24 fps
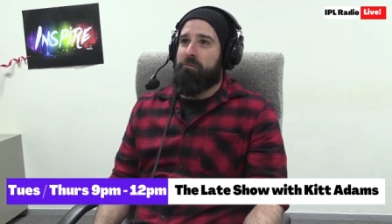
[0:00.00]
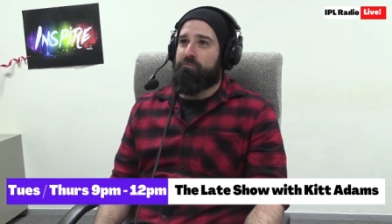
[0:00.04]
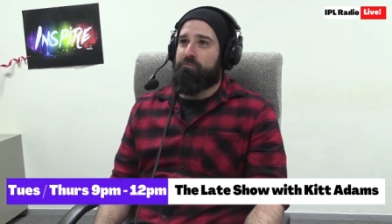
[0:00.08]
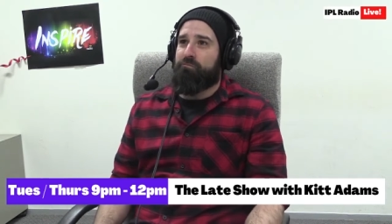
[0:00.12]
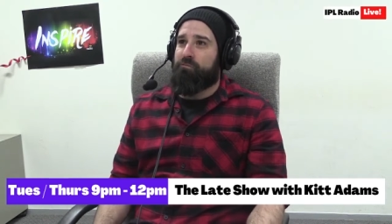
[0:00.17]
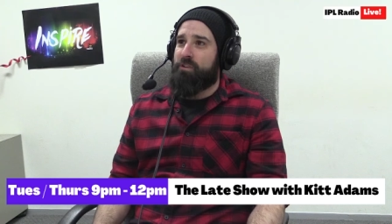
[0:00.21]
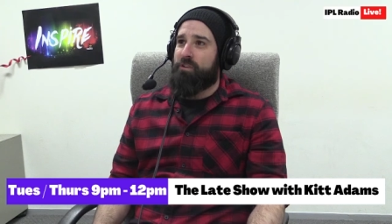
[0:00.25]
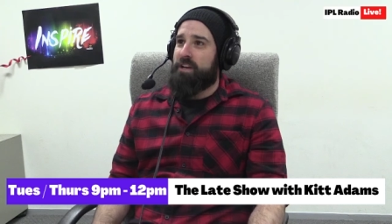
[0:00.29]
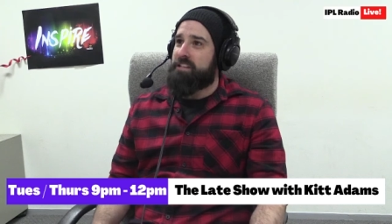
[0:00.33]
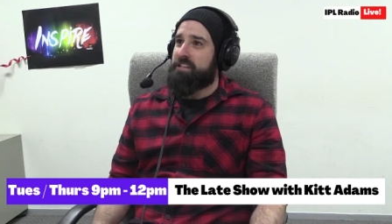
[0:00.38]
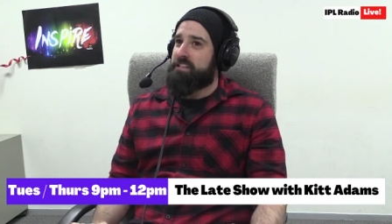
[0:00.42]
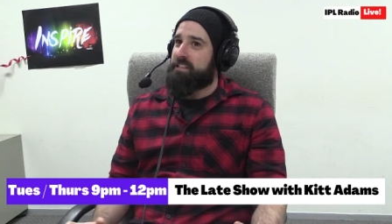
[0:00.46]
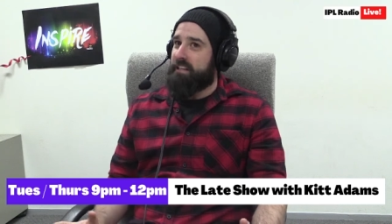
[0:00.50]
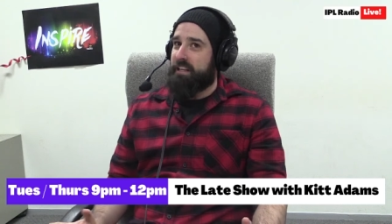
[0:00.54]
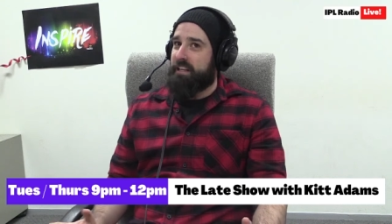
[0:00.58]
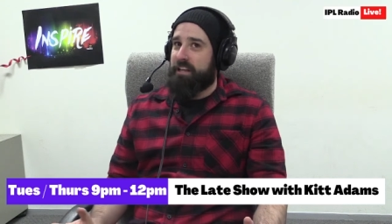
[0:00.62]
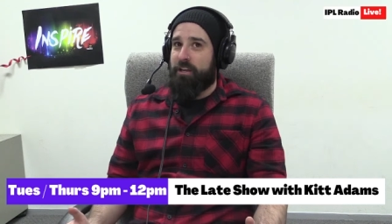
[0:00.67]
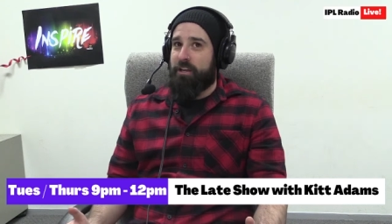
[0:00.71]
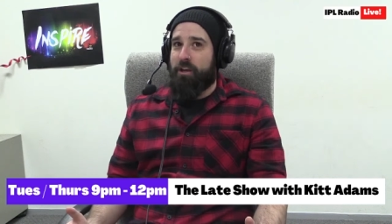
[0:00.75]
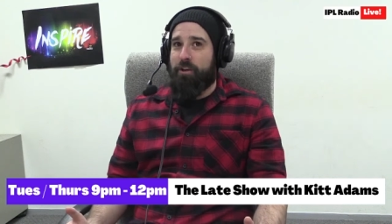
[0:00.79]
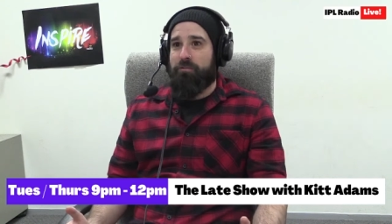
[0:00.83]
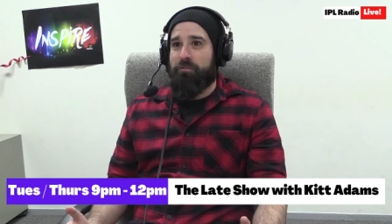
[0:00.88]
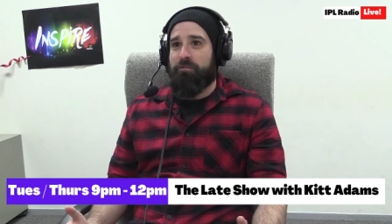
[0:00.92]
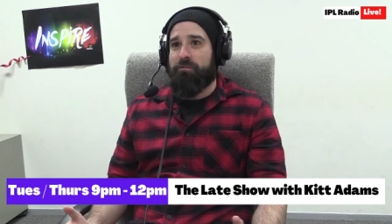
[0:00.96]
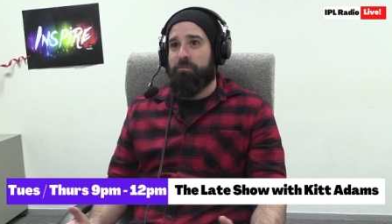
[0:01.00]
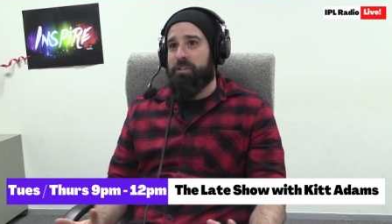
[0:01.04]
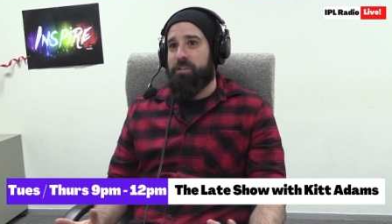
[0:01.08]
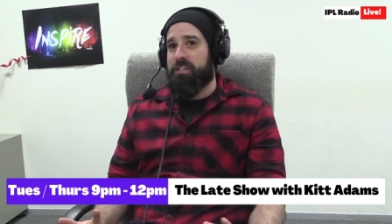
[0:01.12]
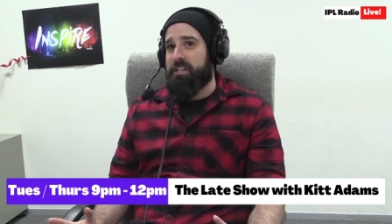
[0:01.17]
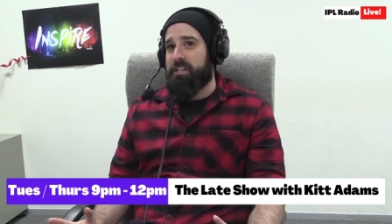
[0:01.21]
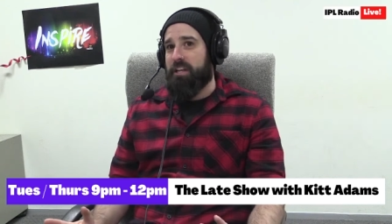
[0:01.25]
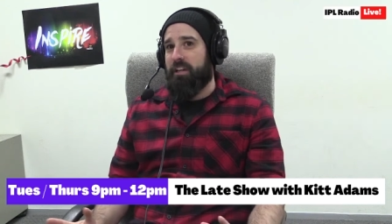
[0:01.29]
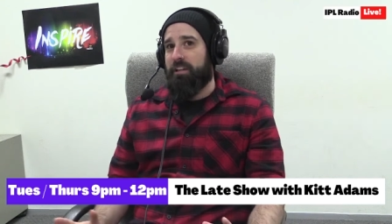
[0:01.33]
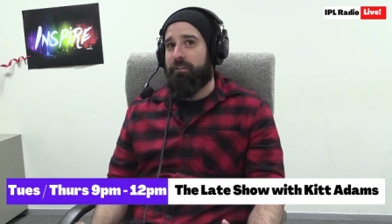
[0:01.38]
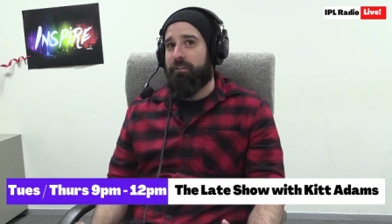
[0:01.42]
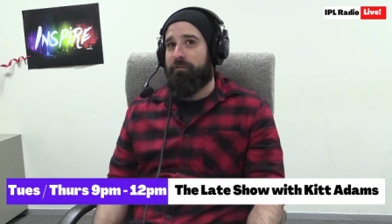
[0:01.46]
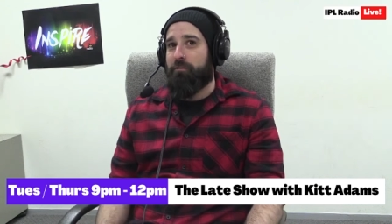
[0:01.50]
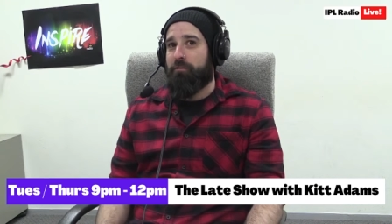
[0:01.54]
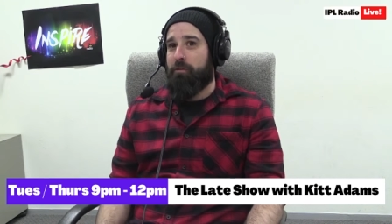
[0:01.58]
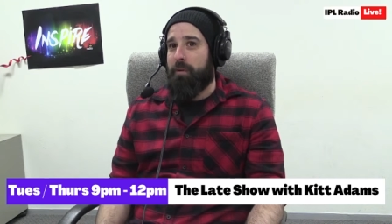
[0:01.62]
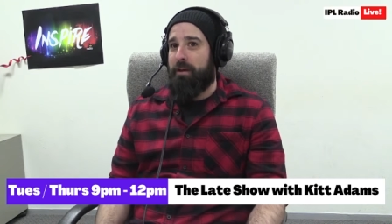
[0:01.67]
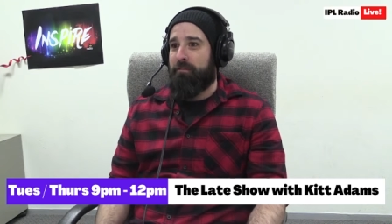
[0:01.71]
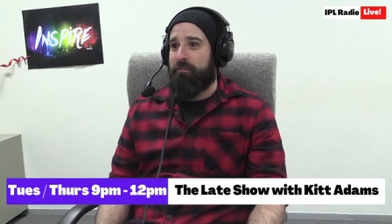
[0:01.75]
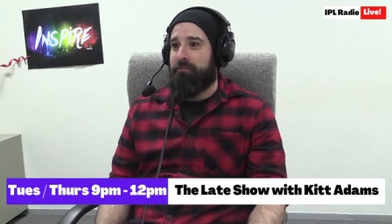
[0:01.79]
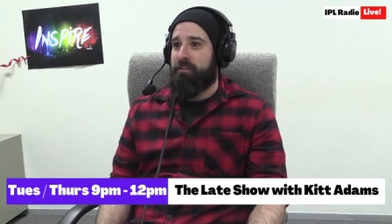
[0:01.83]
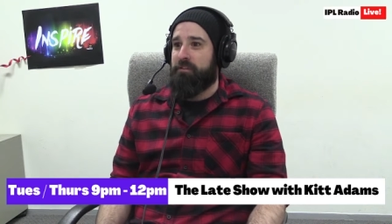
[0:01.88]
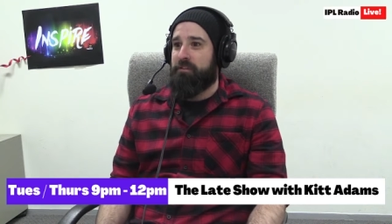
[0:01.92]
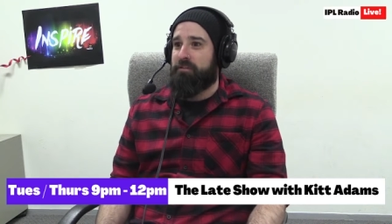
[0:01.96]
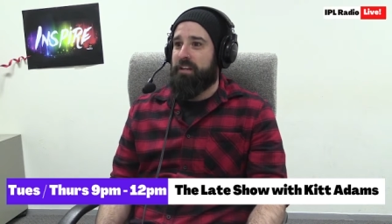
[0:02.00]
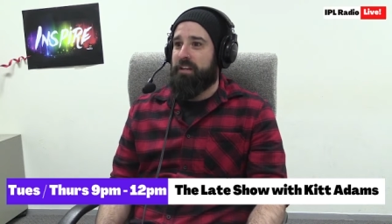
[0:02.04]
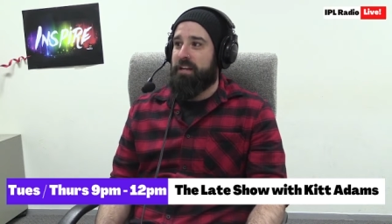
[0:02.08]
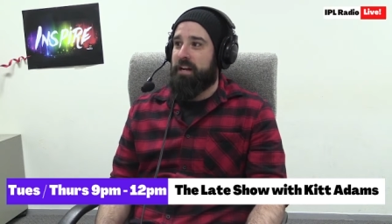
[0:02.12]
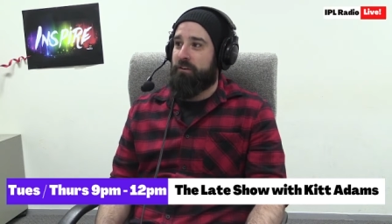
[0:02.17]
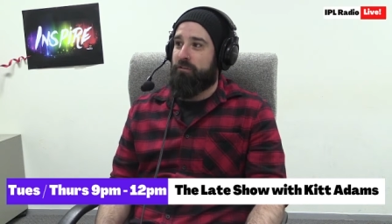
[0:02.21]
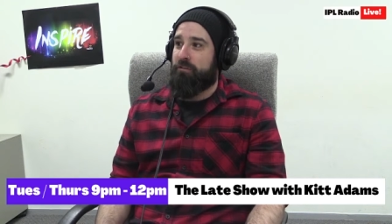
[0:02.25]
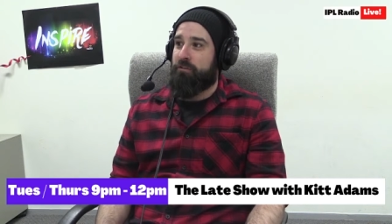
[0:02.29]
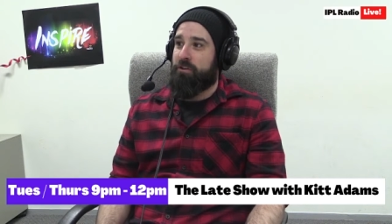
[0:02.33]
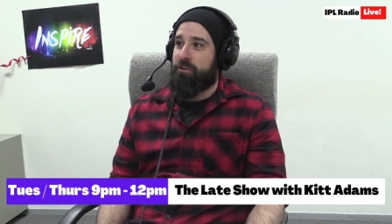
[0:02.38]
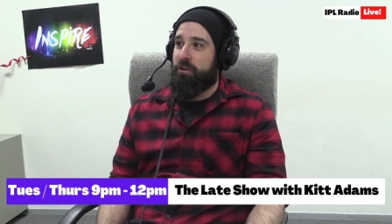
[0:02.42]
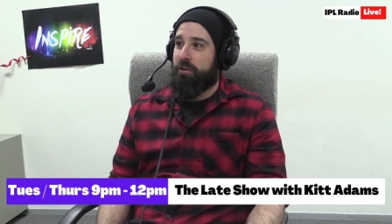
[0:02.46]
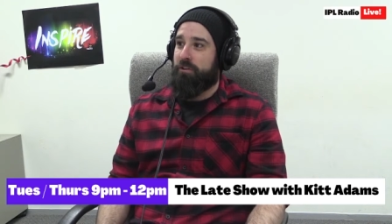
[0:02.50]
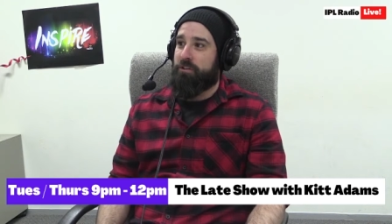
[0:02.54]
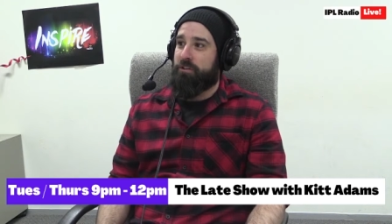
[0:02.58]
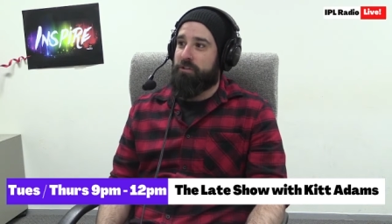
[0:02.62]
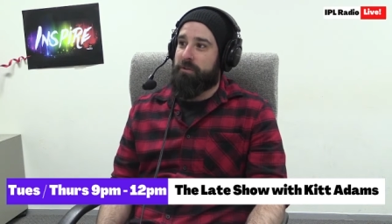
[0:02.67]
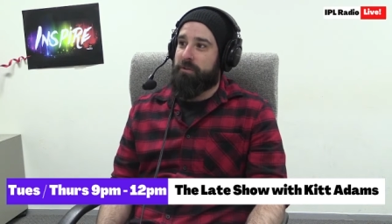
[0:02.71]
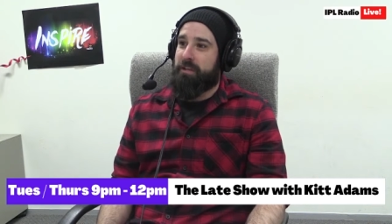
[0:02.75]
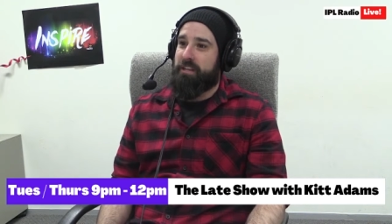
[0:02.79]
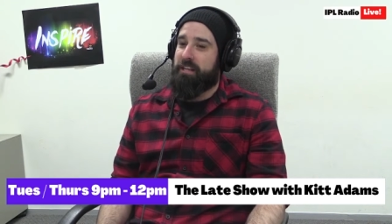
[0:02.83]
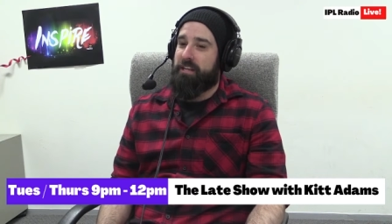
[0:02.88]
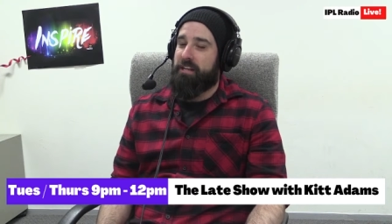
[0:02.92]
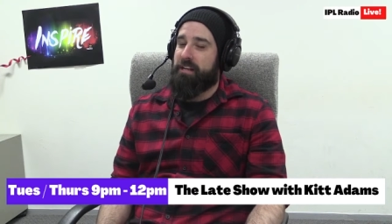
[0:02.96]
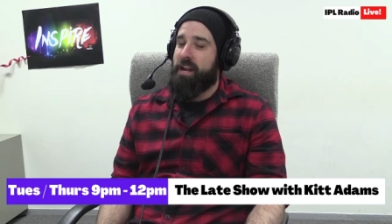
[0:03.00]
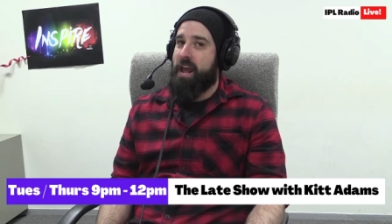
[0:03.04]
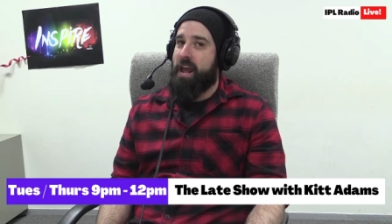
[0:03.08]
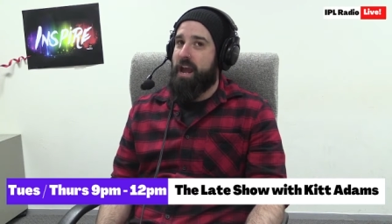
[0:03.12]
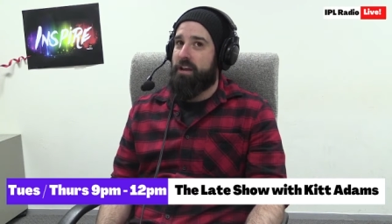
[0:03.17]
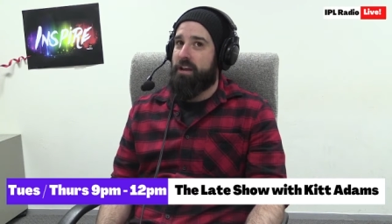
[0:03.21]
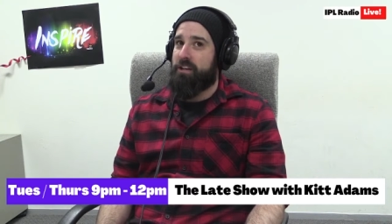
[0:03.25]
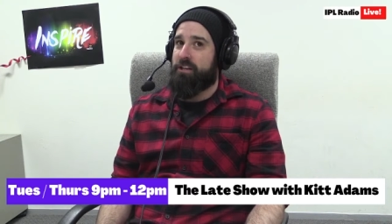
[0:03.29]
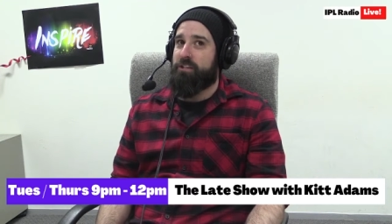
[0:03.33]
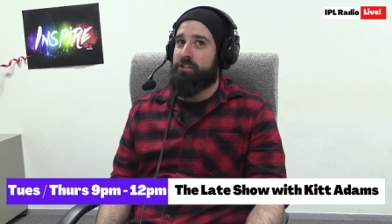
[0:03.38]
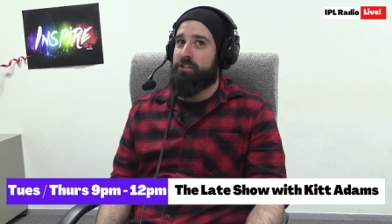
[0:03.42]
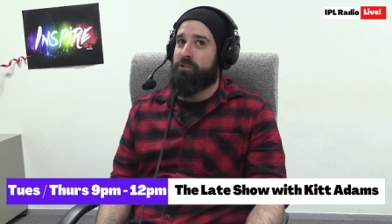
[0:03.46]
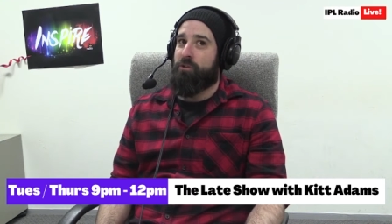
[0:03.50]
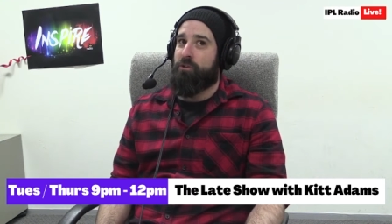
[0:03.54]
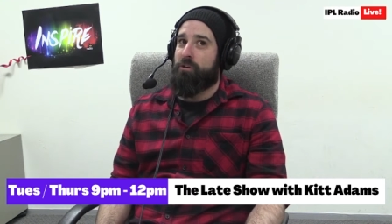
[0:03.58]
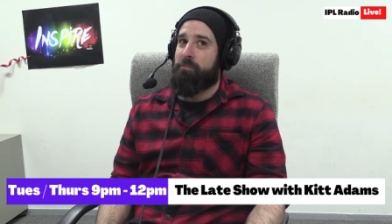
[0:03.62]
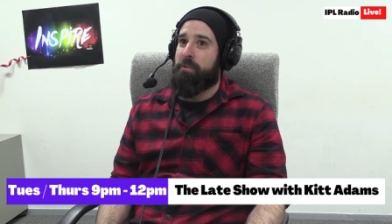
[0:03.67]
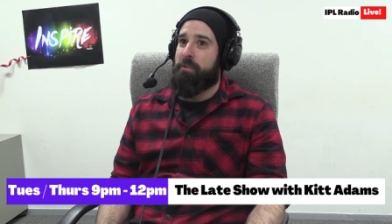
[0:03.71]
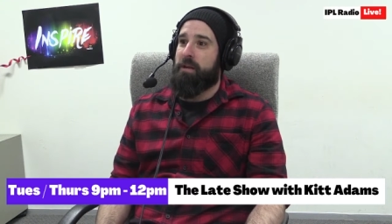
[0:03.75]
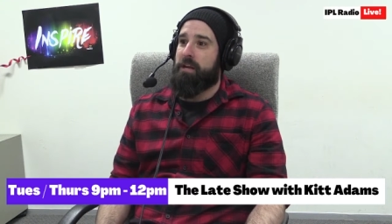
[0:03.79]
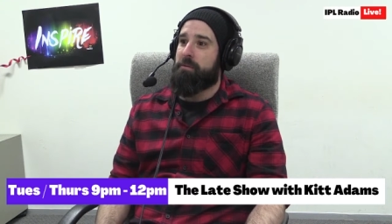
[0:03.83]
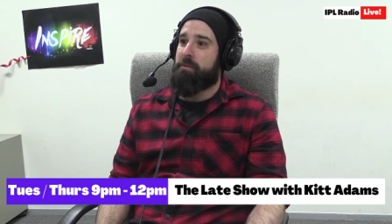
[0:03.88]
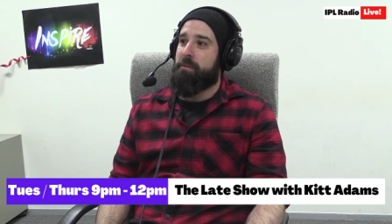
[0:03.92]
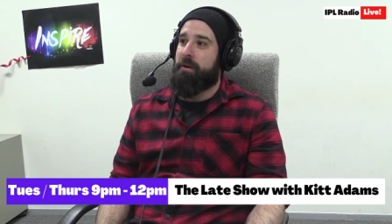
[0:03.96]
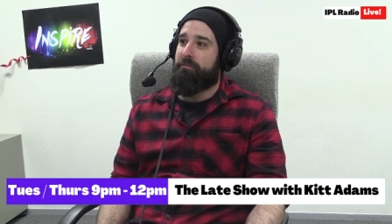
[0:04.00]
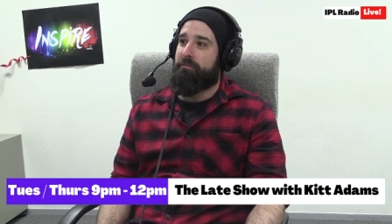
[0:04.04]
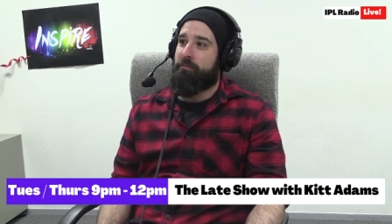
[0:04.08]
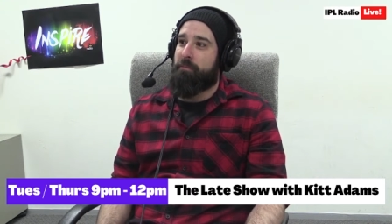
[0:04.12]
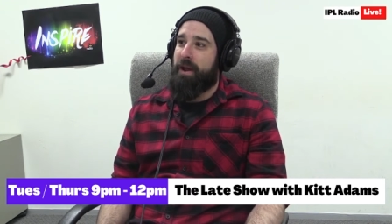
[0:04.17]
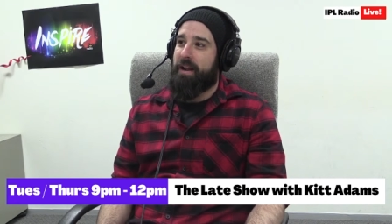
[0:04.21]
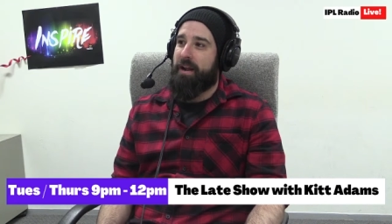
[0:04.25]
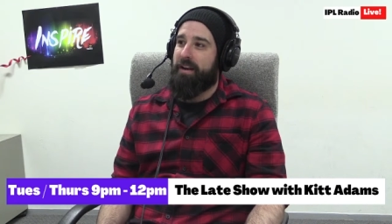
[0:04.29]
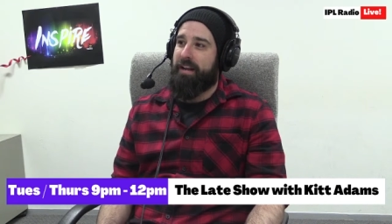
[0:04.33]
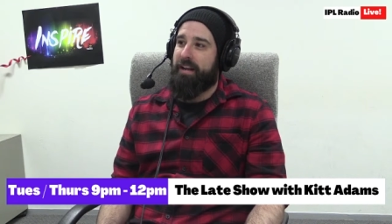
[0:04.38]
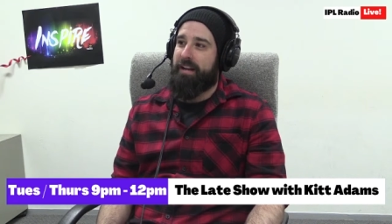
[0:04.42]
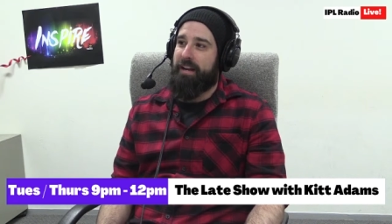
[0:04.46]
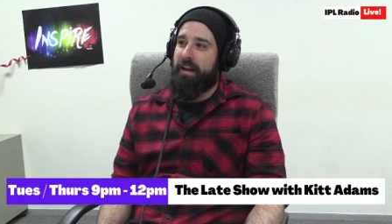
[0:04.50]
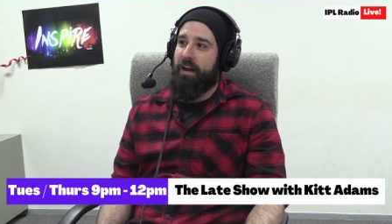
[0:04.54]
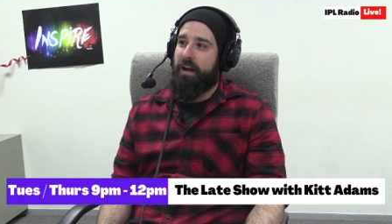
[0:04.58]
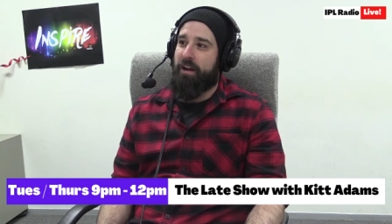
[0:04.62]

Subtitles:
Recently was selling for about $1,500. I think now you can sort of pick them up for about $800.